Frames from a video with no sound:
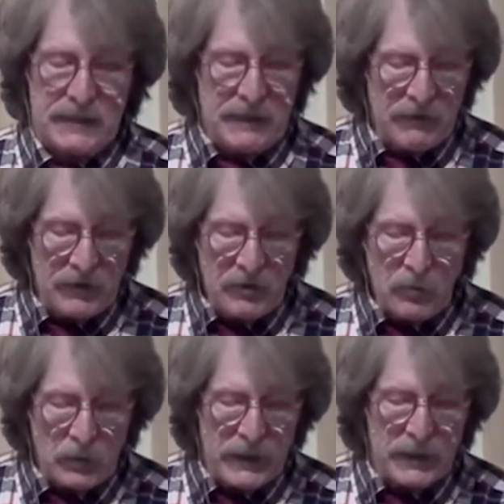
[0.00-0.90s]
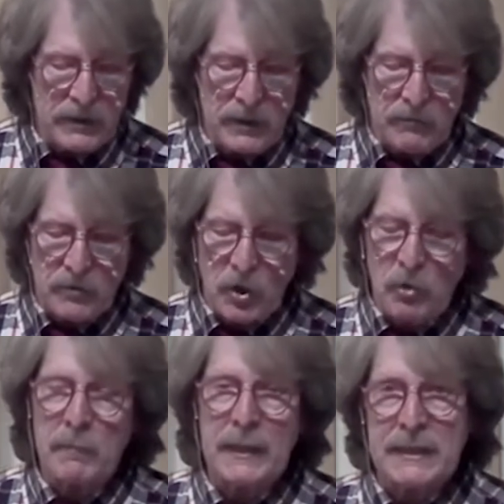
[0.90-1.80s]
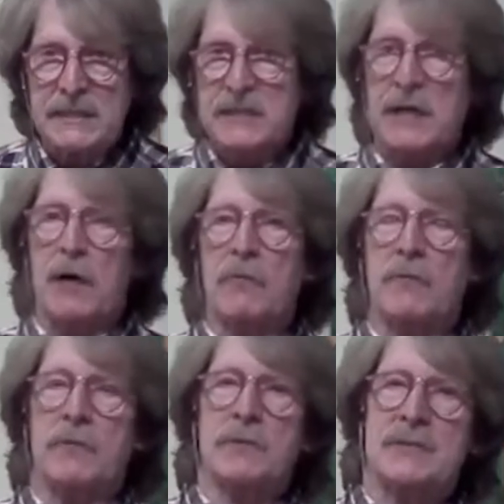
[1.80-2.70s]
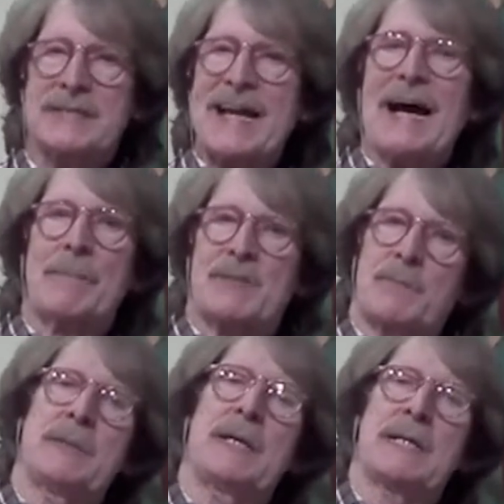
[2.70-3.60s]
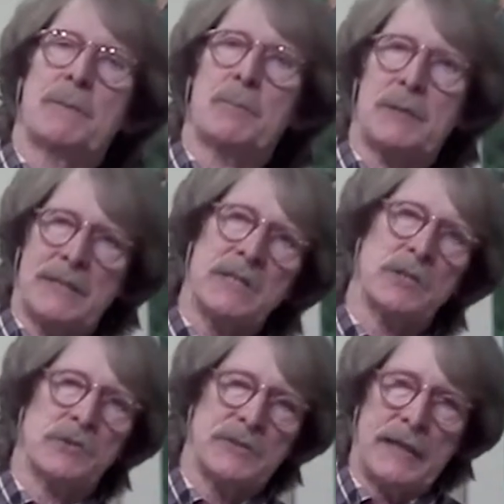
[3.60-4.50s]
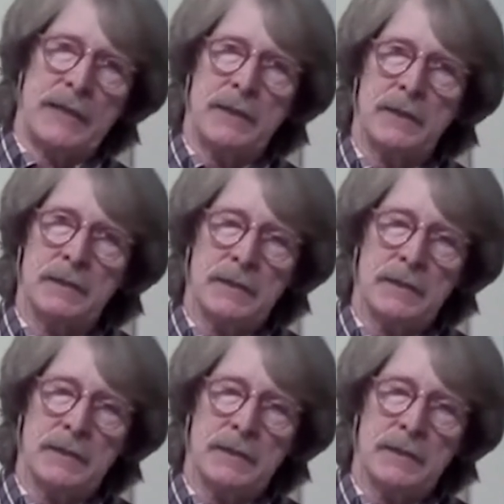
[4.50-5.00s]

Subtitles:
Even when Rome itself stops being the political center